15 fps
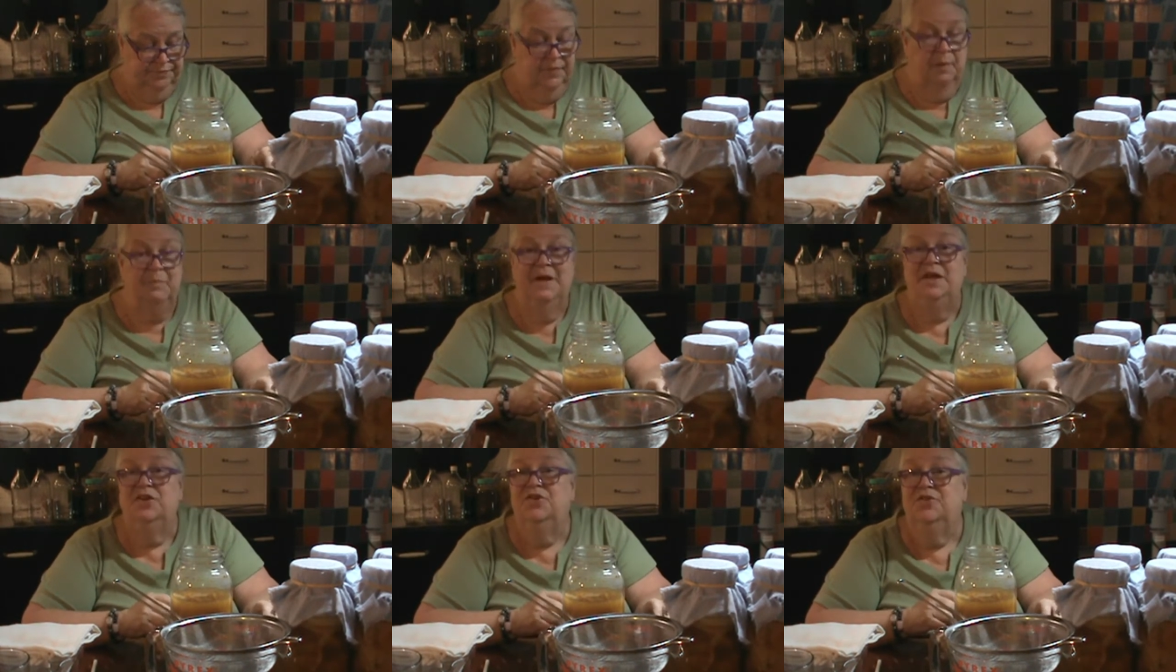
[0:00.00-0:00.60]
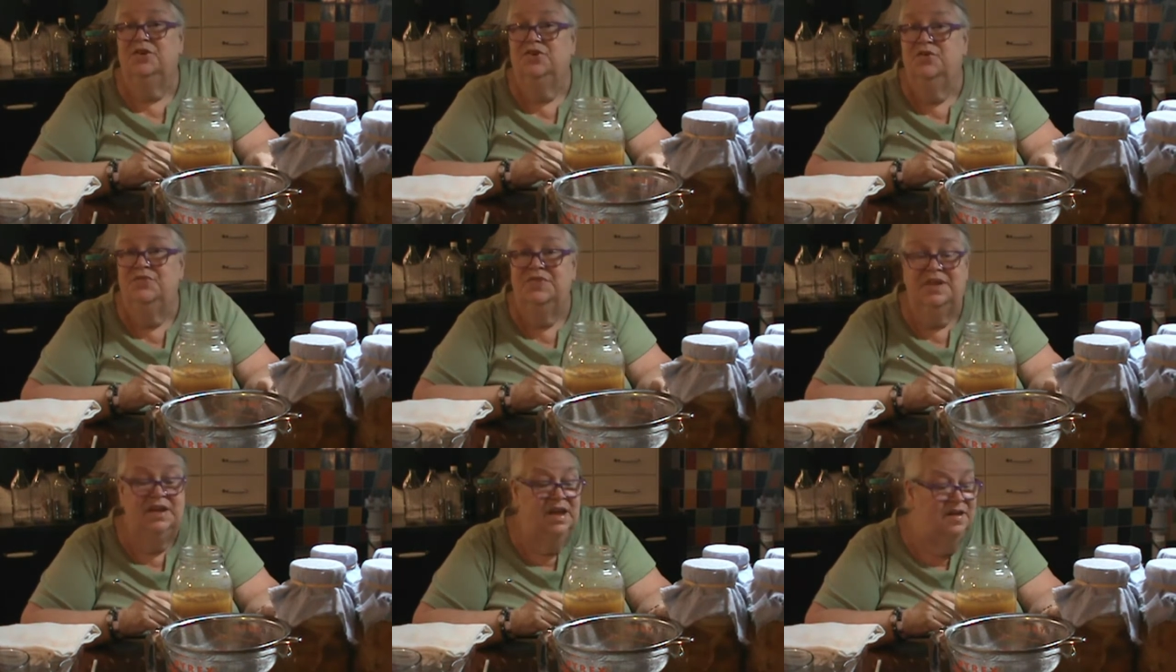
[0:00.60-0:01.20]
but you can use
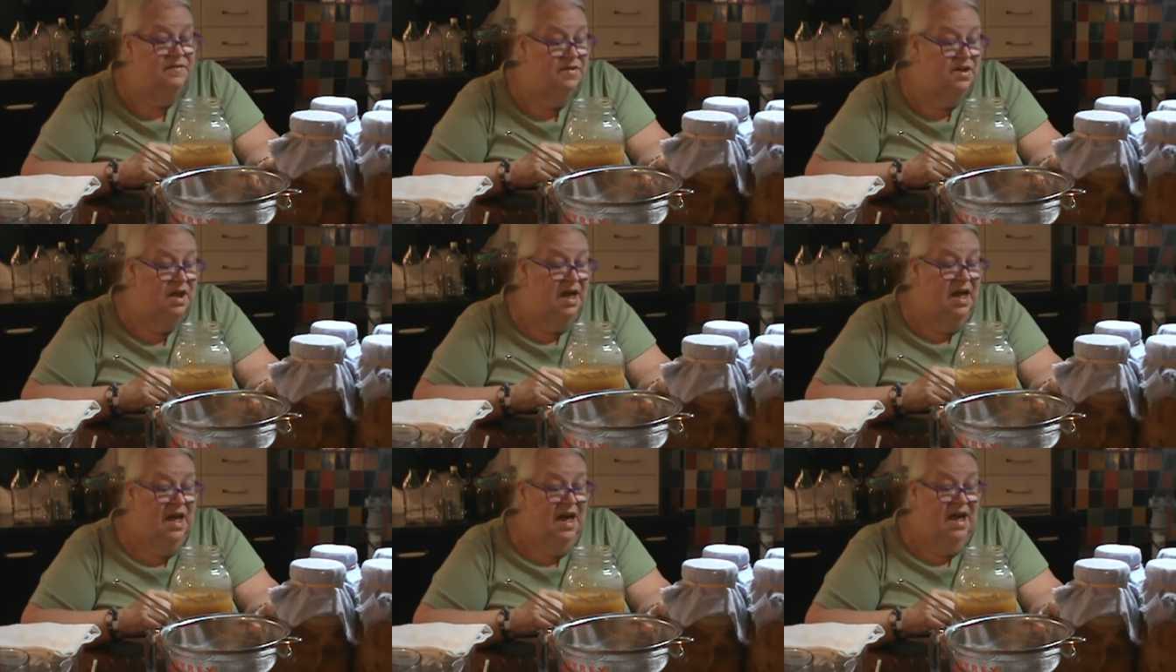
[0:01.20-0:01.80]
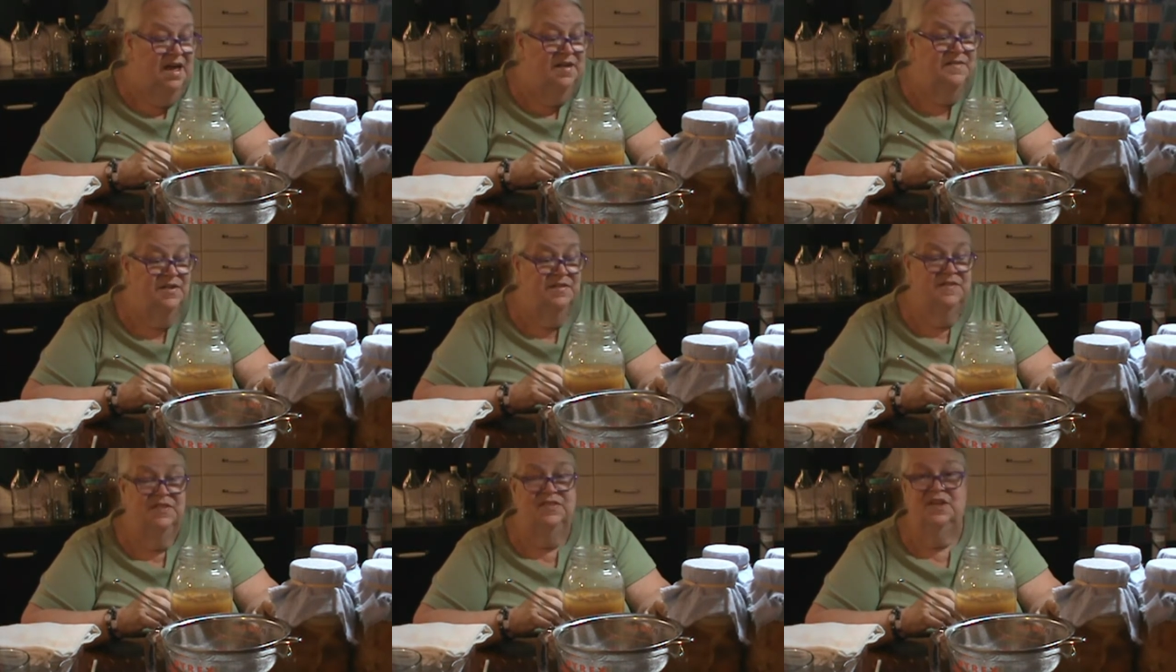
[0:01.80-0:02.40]
it, even if
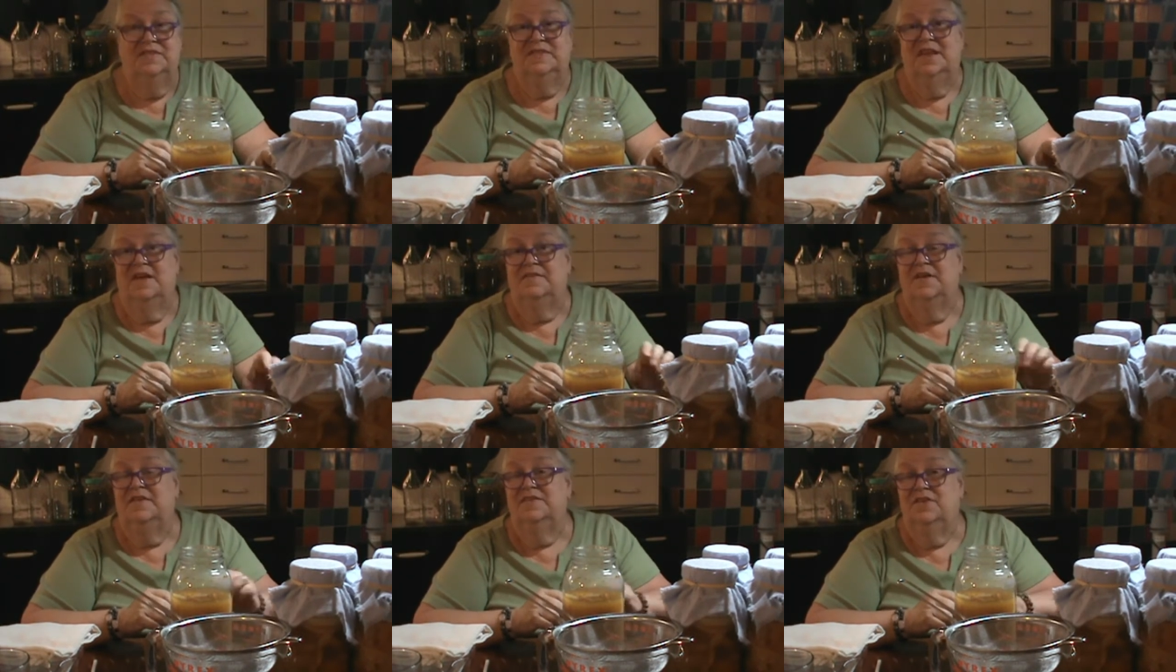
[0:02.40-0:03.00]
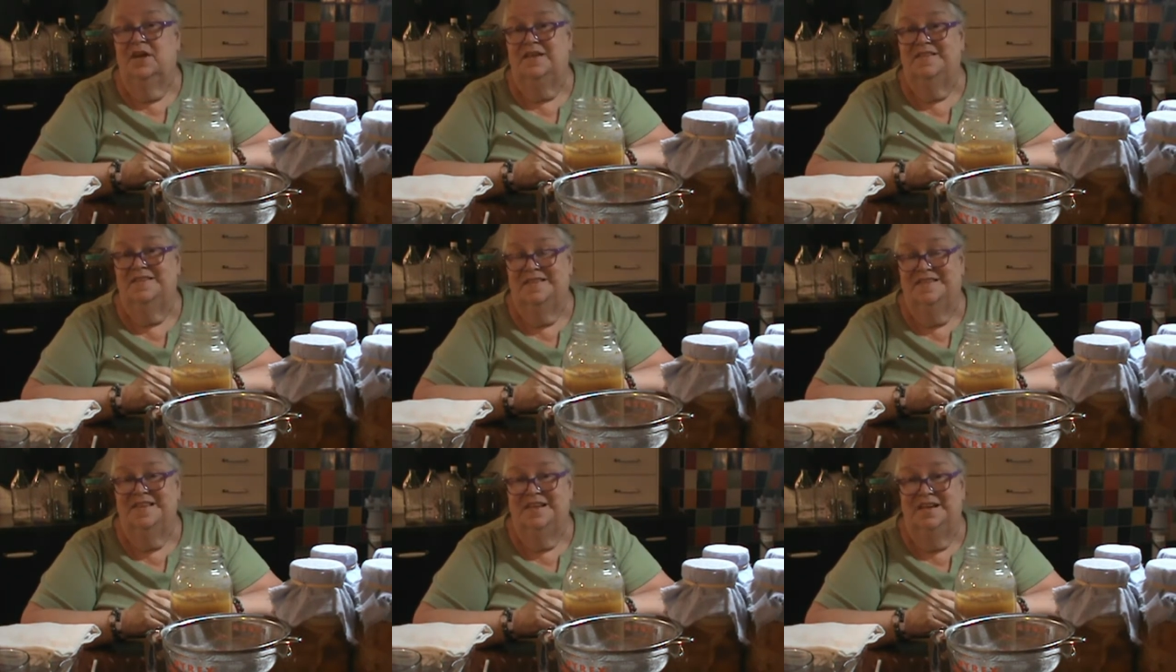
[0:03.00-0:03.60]
it's not as
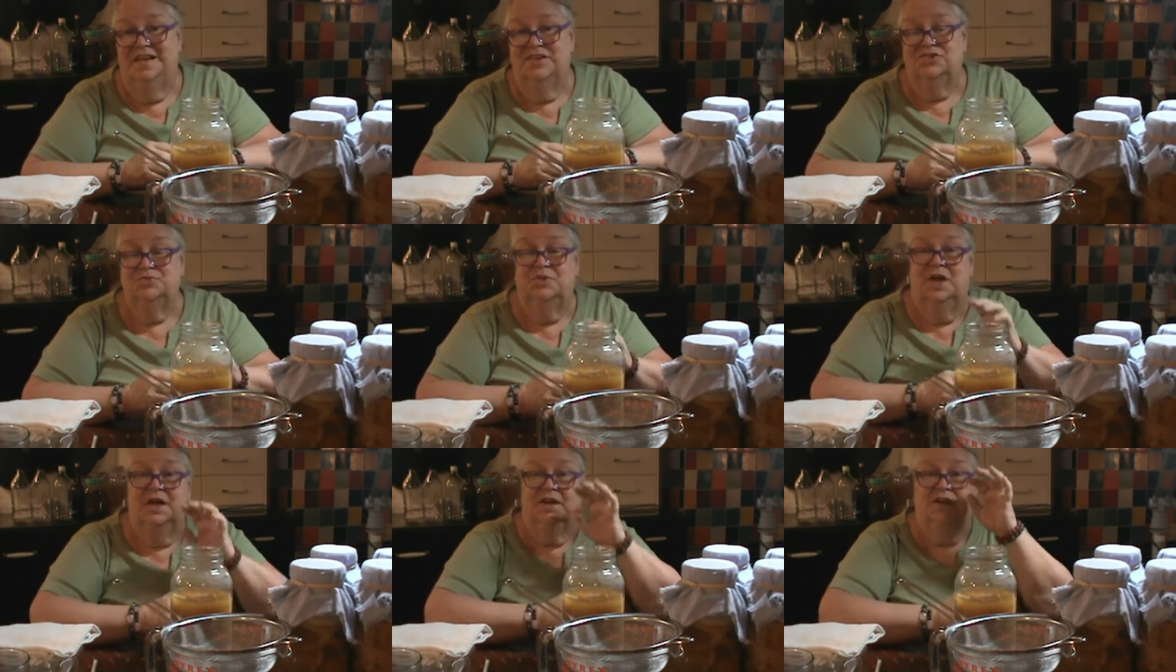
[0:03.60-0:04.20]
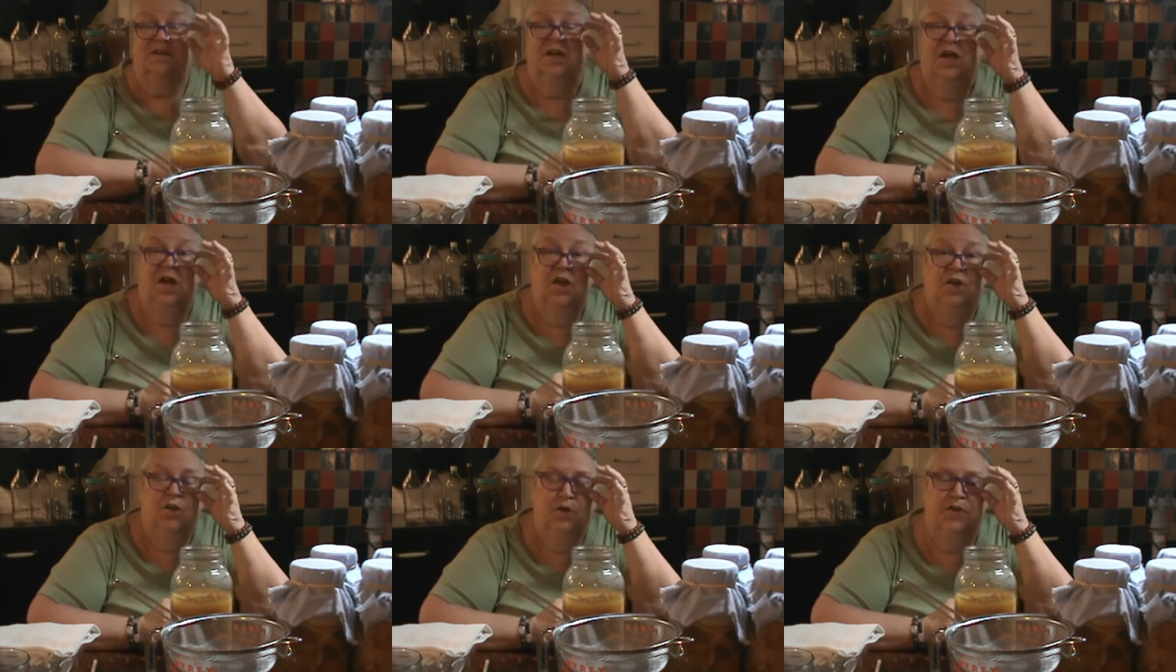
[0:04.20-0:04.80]
acidic as you like it,
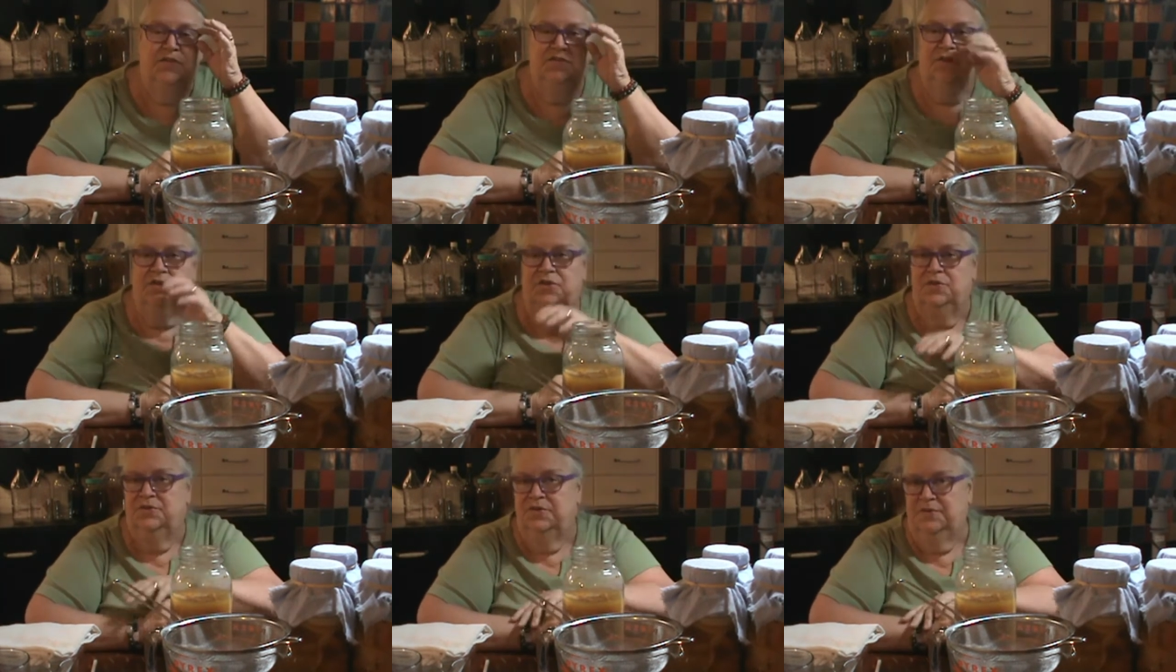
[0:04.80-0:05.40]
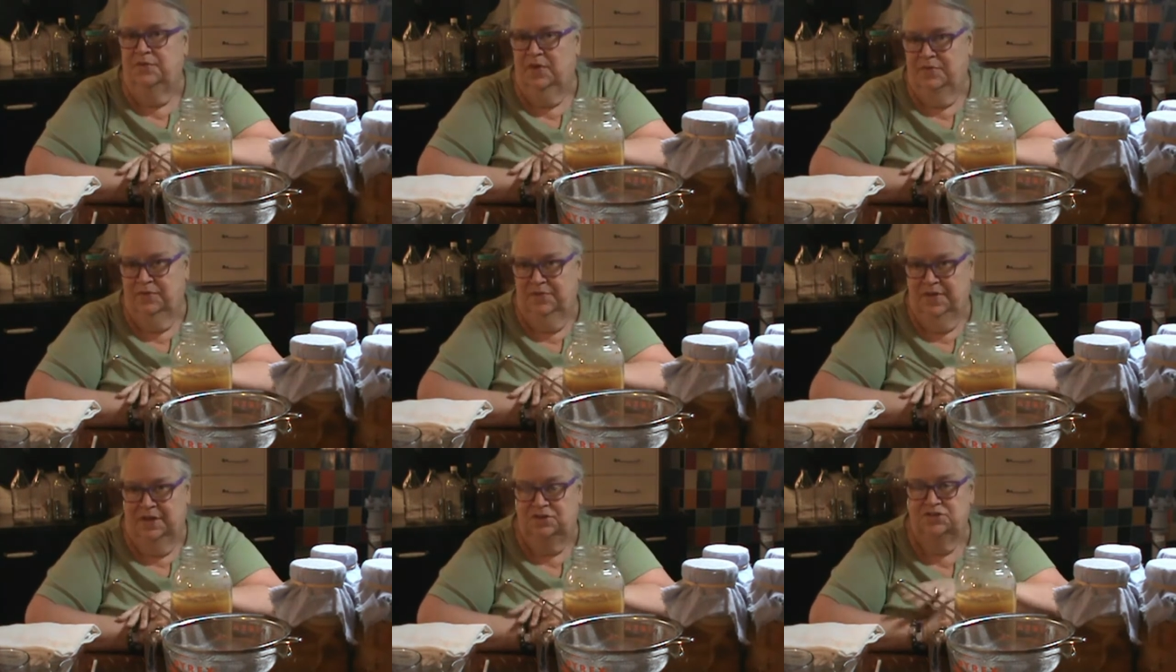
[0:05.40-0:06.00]
you can still use it for other
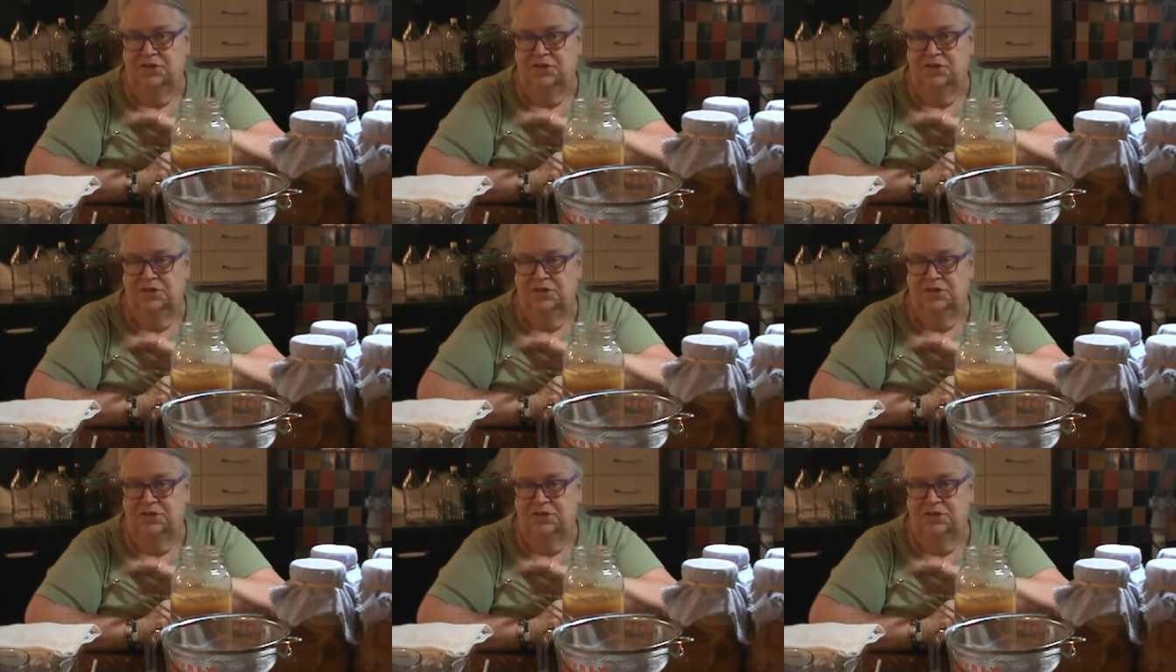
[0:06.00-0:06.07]
things.